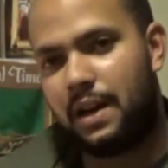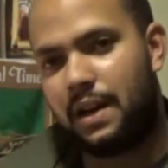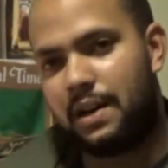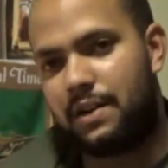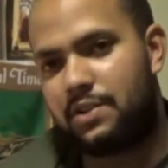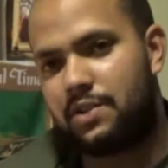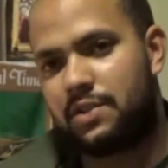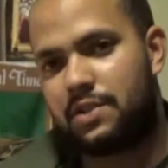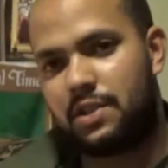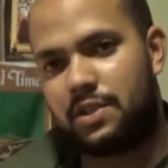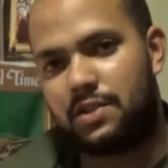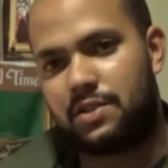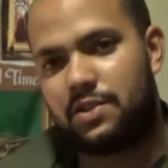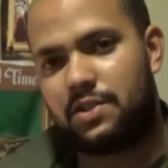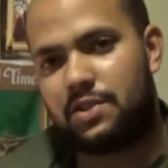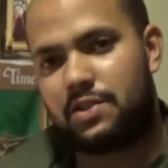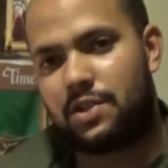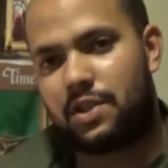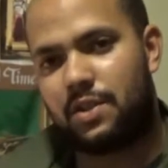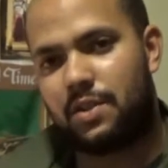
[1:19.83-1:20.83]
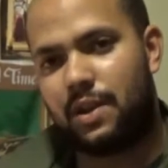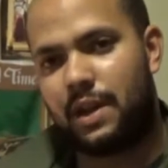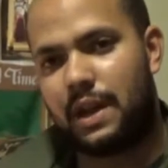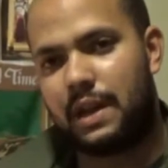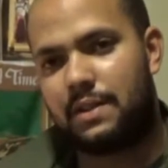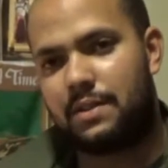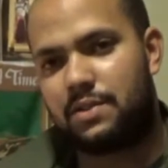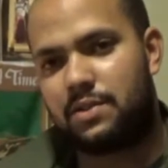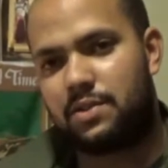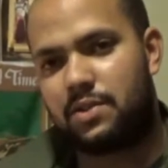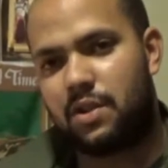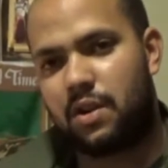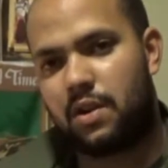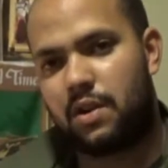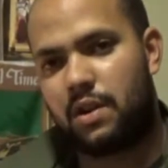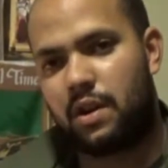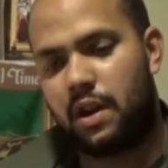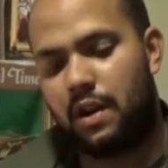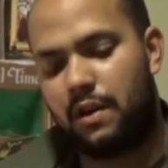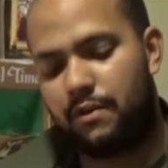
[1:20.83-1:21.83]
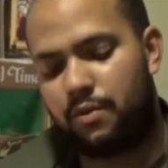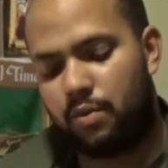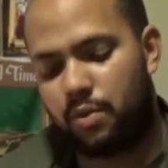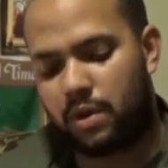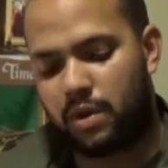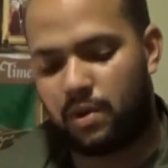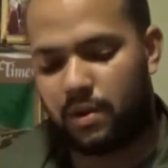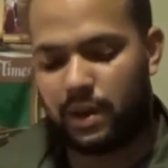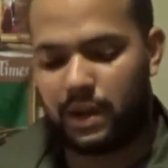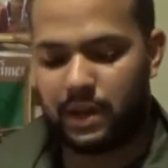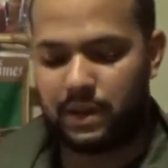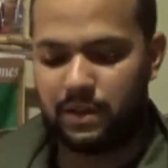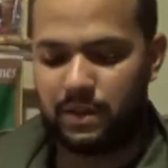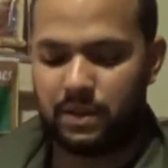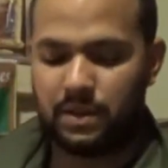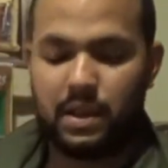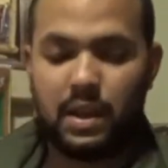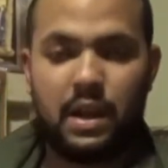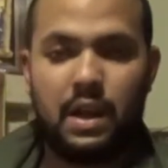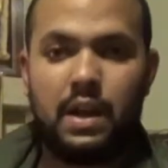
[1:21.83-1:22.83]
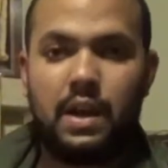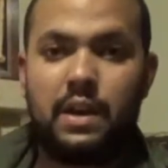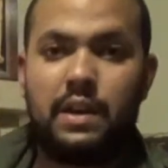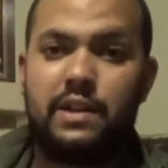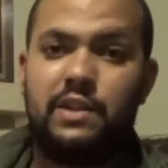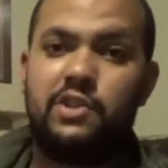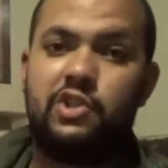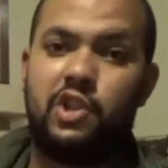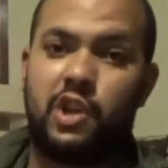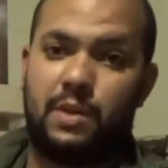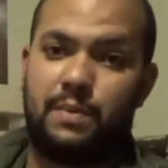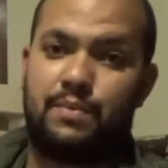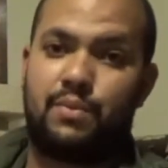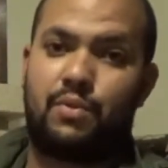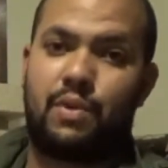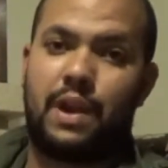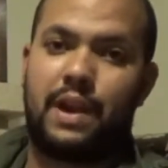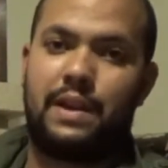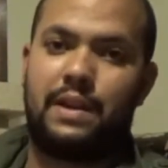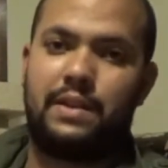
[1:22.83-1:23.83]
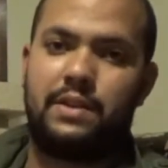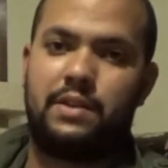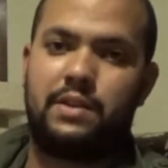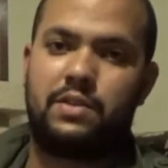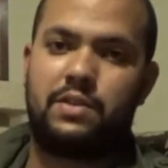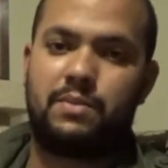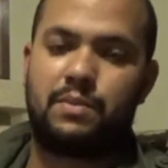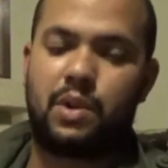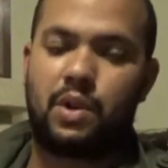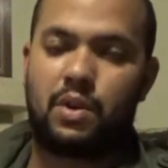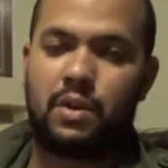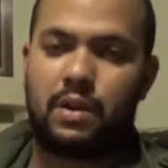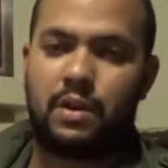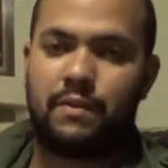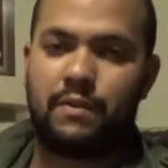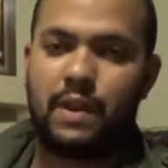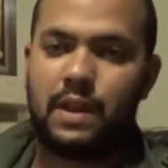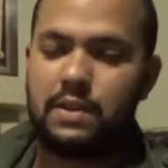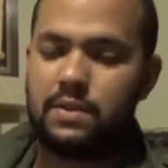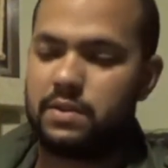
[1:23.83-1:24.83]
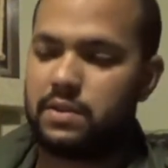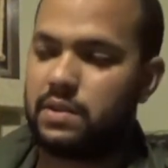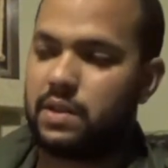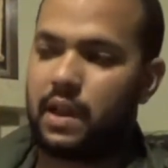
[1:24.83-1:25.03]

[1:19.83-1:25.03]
Just to go ahead and start it off, we'll go ahead and jump right into some current events.